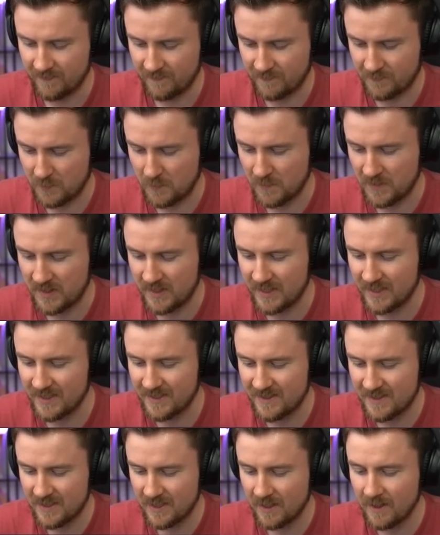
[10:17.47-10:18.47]
from
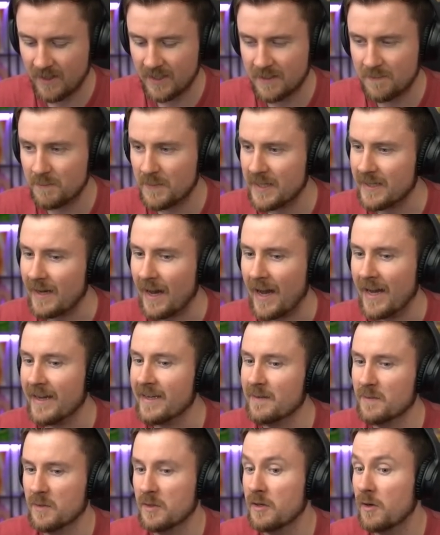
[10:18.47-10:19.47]
this side, may I
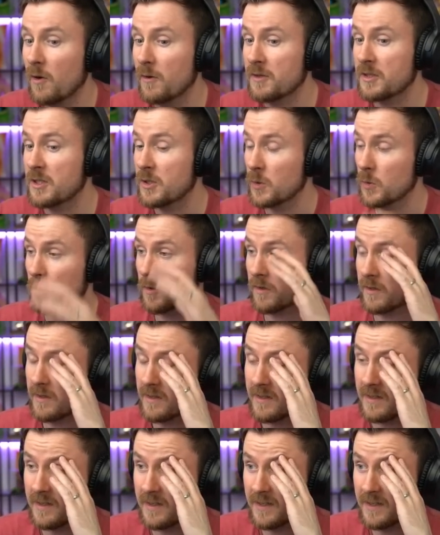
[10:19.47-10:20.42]
am not sure.